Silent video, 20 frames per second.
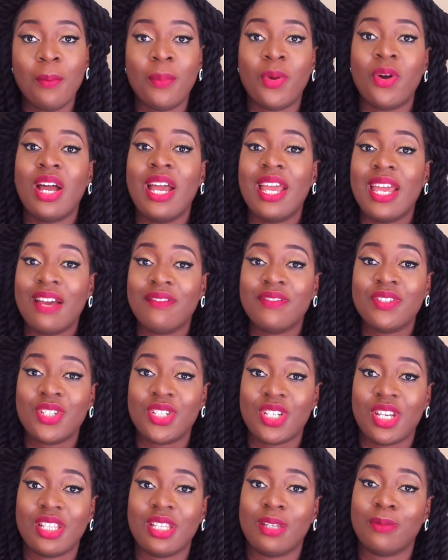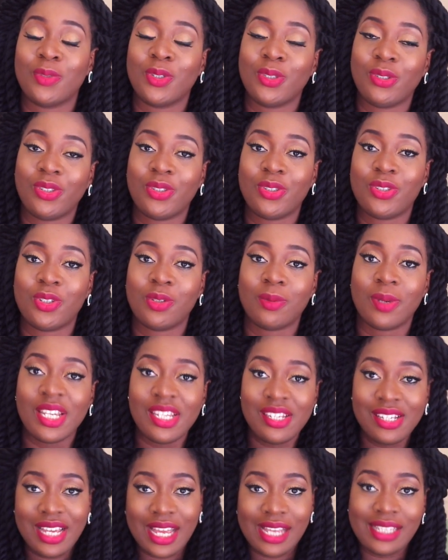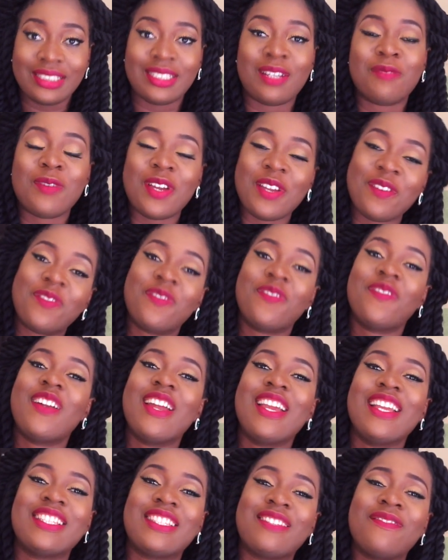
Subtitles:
but I haven't shared them on YouTube, and you guys are my friends.